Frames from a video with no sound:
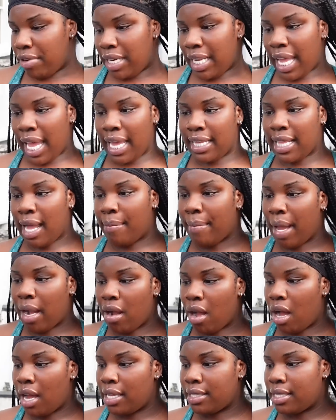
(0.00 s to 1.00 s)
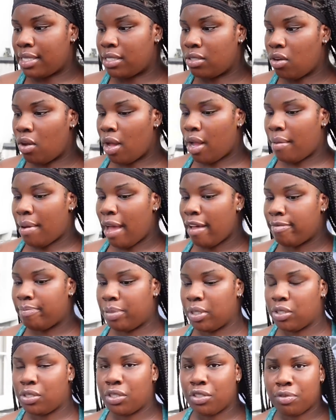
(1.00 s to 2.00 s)
really hate that my car does not have
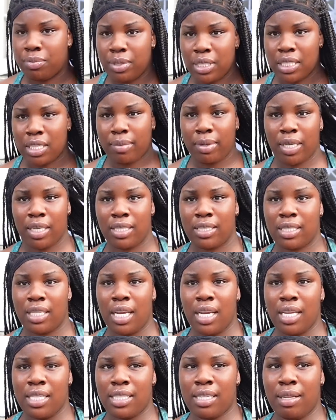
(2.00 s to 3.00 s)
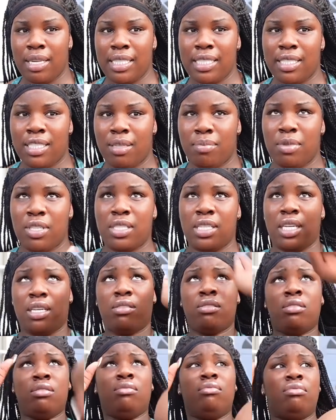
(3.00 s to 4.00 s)
Bluetooth music because to listen to music,
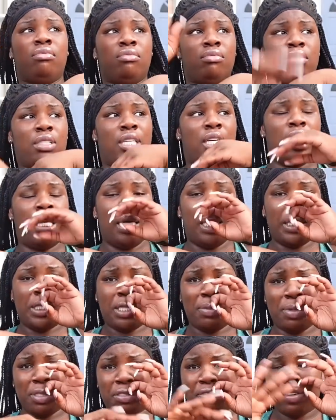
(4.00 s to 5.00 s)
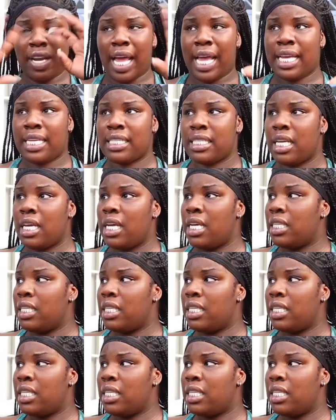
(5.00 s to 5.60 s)
ooh, so much flies.